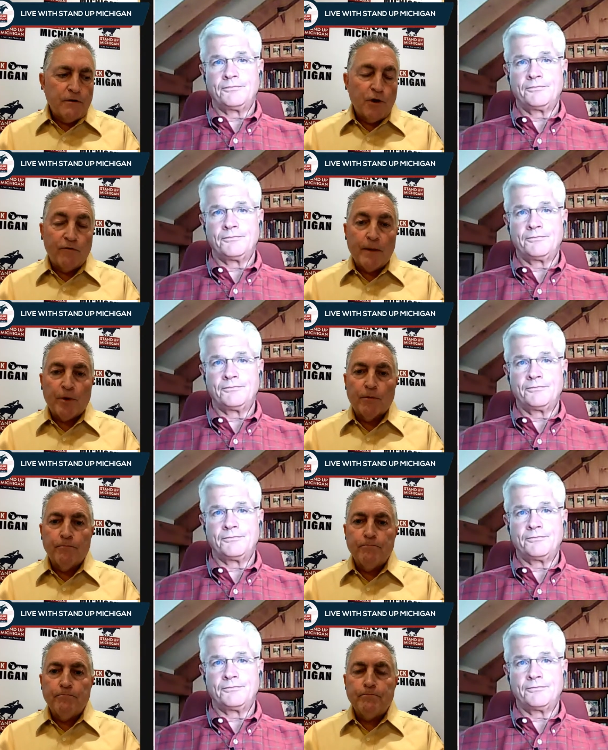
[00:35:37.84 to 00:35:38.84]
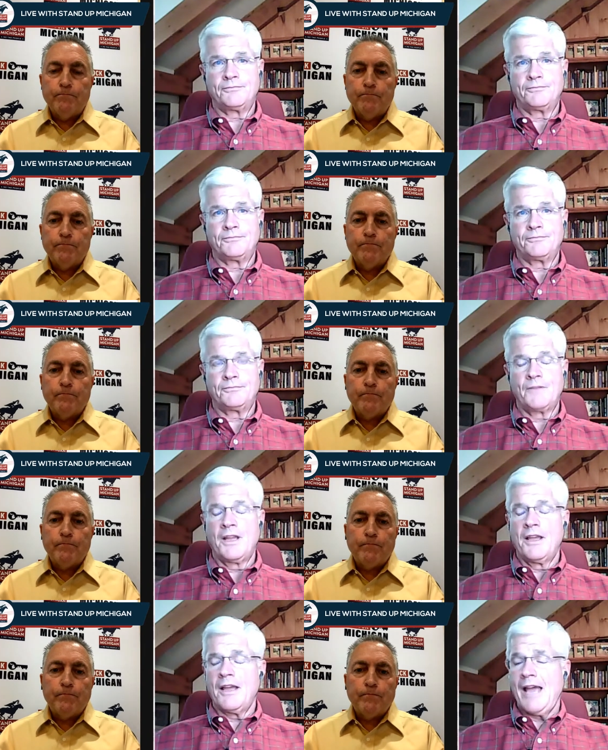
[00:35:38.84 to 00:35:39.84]
Speaker 1: November.
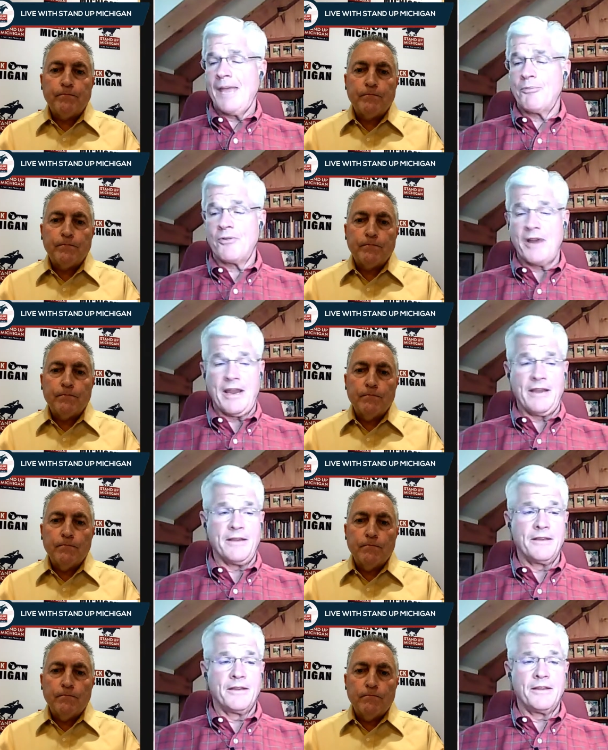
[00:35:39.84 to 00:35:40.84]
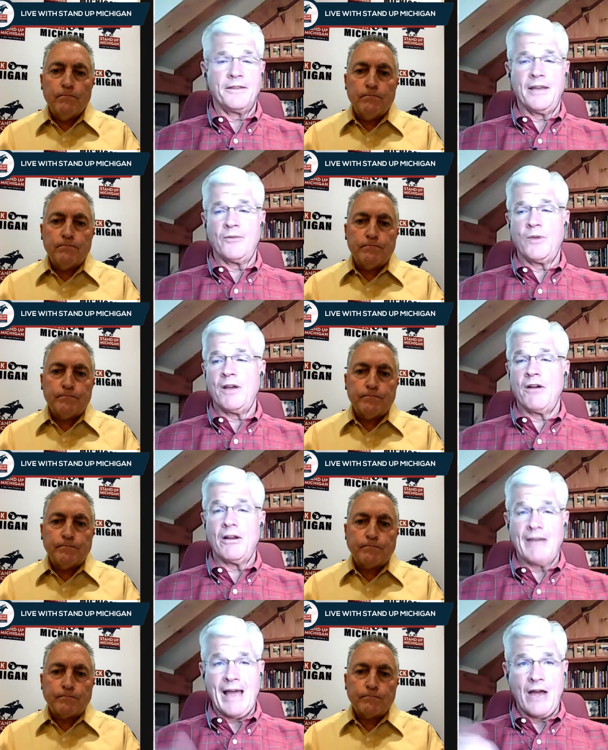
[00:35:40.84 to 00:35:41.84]
I
Speaker 2: pray that we are
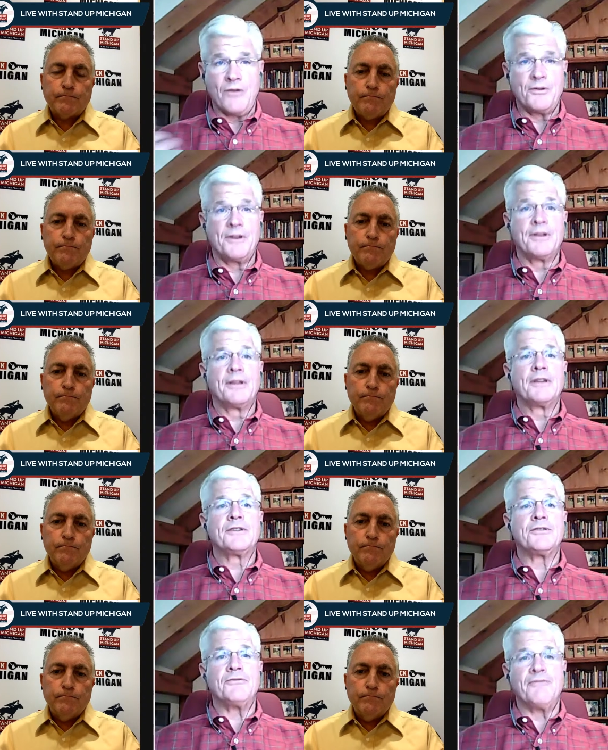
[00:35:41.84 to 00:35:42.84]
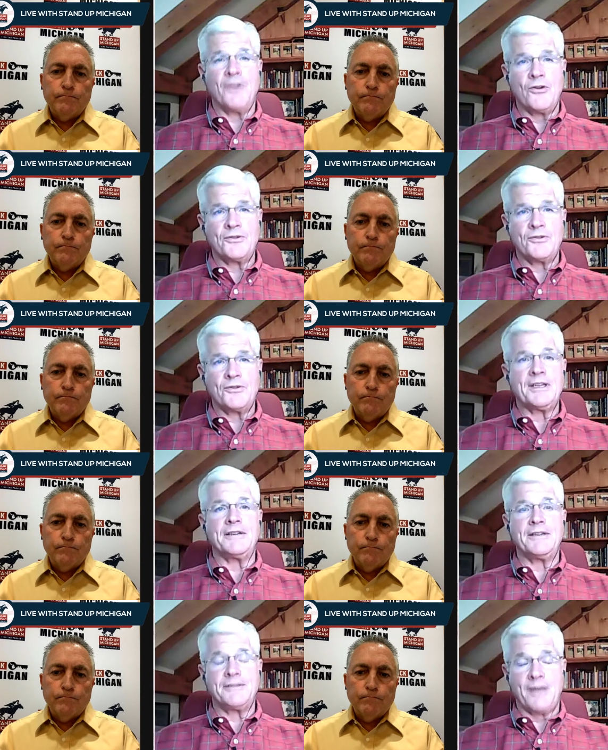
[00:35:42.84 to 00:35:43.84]
allowed to vote in
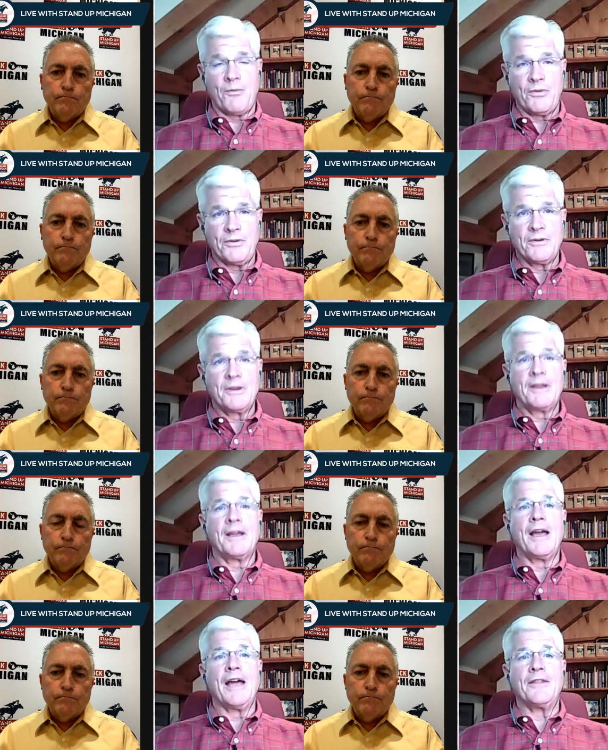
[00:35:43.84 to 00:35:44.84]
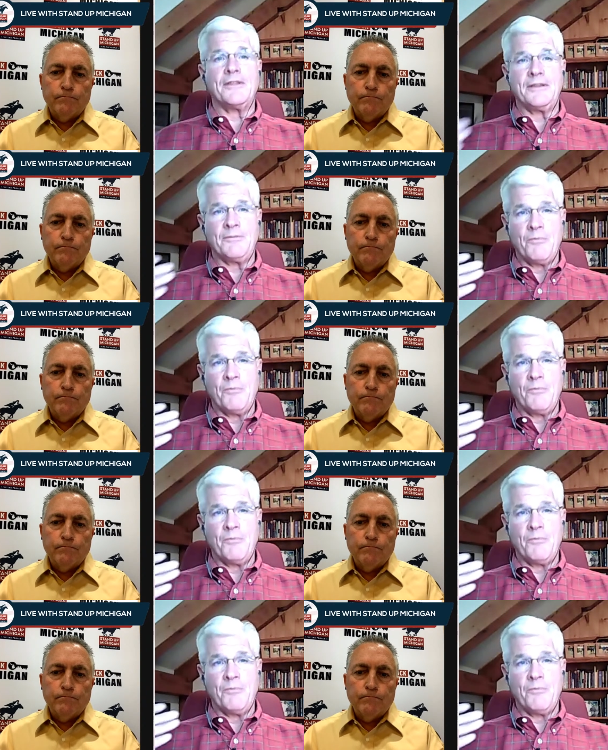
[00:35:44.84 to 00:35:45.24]
December on the